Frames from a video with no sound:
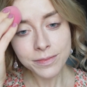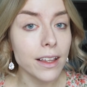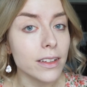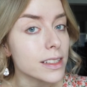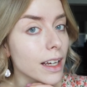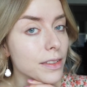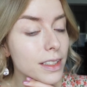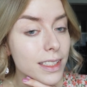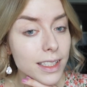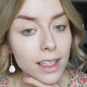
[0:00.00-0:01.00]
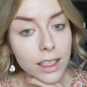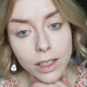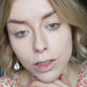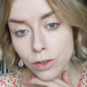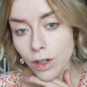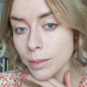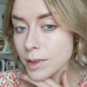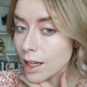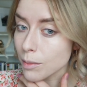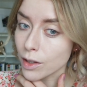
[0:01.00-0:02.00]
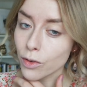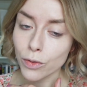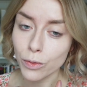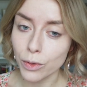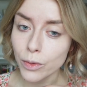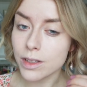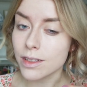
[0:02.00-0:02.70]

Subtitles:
And you can definitely see the glow drops coming through.